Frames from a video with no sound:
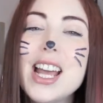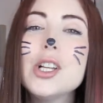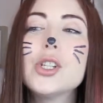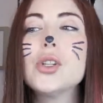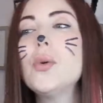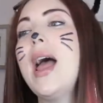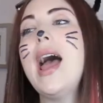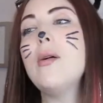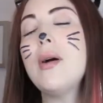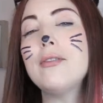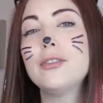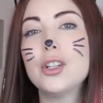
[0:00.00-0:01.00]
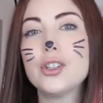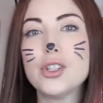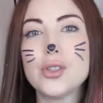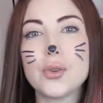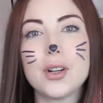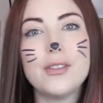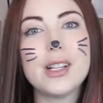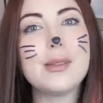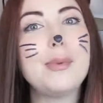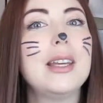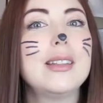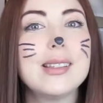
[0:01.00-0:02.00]
So how I've learned to sort of
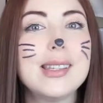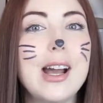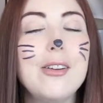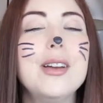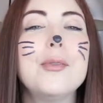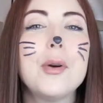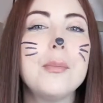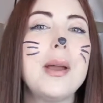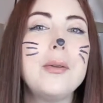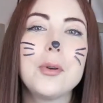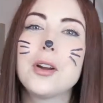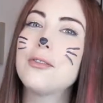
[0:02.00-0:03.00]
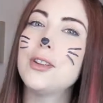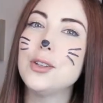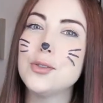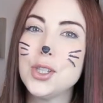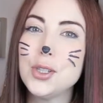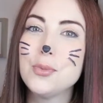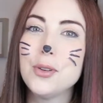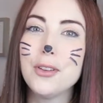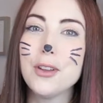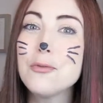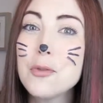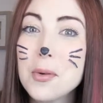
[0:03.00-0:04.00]
expand this out and what might work for you too
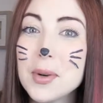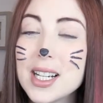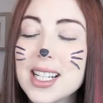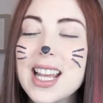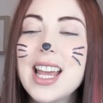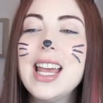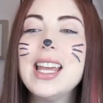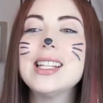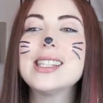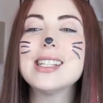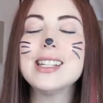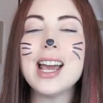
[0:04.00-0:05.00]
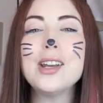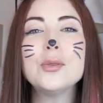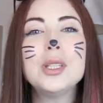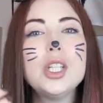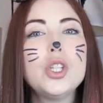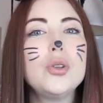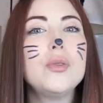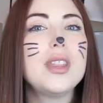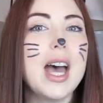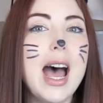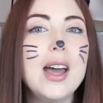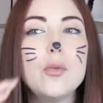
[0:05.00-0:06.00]
moving forward is to not only do
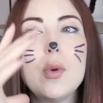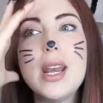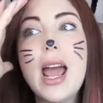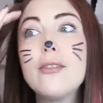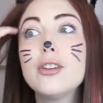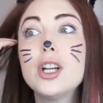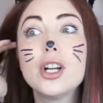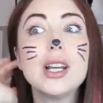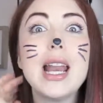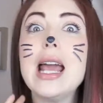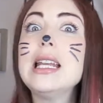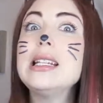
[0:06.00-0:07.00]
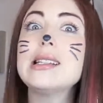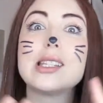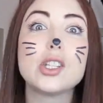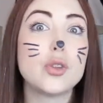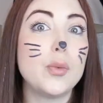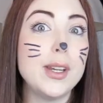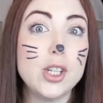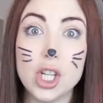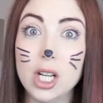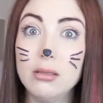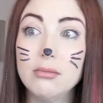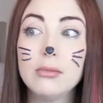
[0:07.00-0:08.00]
that whenever you're in any
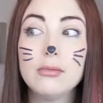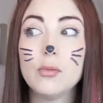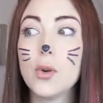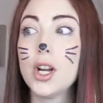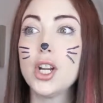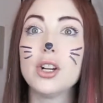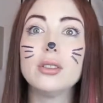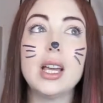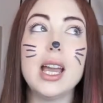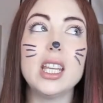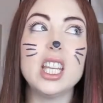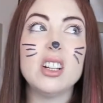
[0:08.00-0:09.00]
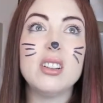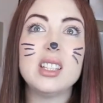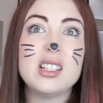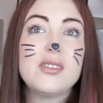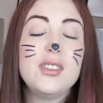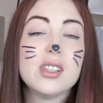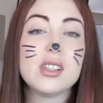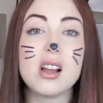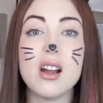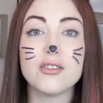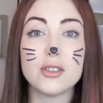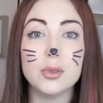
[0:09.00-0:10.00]
situation where you're like, you know what, this feels
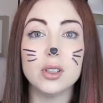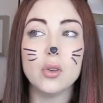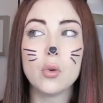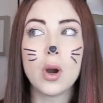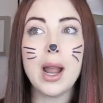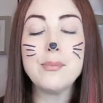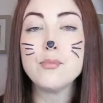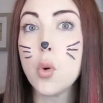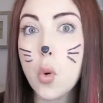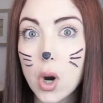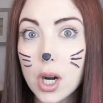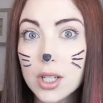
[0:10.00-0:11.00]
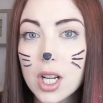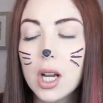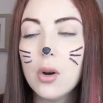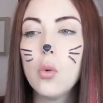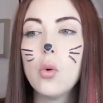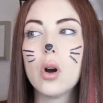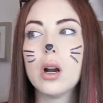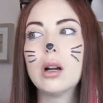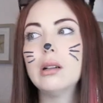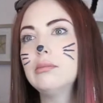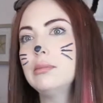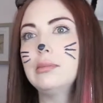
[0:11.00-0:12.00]
uncomfortable, or I'm bored,
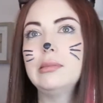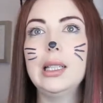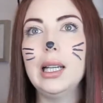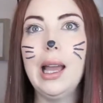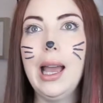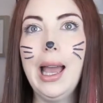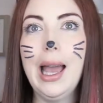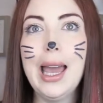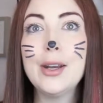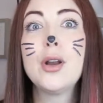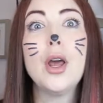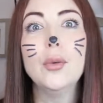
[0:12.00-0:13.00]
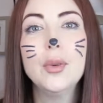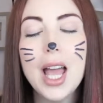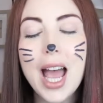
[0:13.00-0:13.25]
or yeah, I don't know.